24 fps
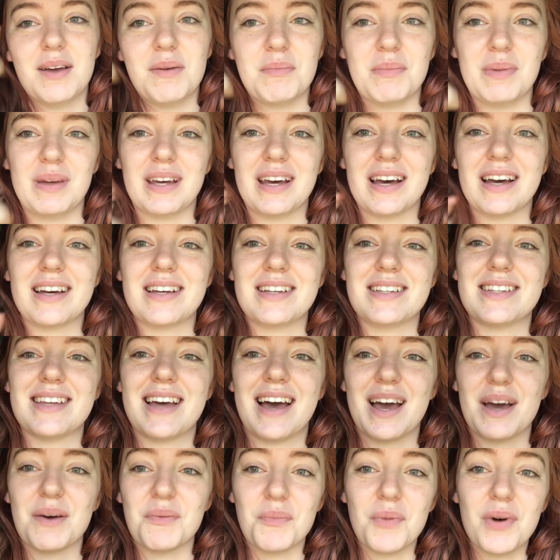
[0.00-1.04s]
because
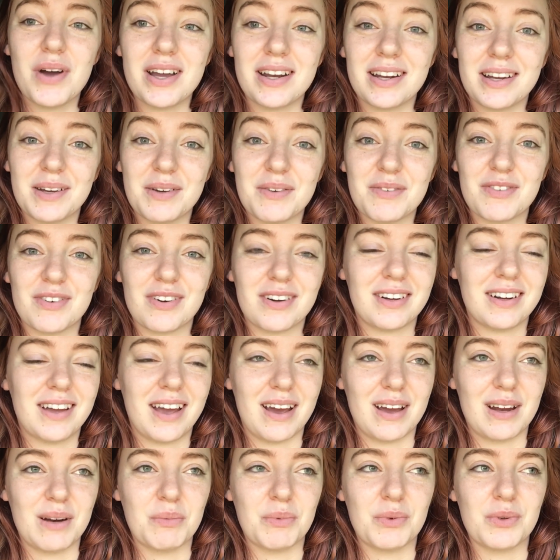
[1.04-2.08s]
I am waiting for an
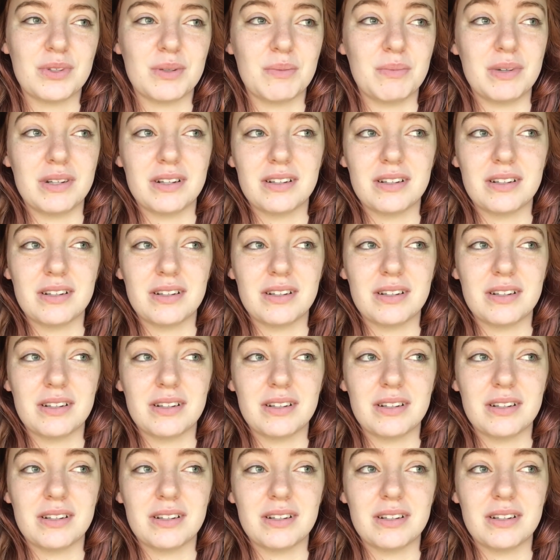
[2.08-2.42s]
animal to be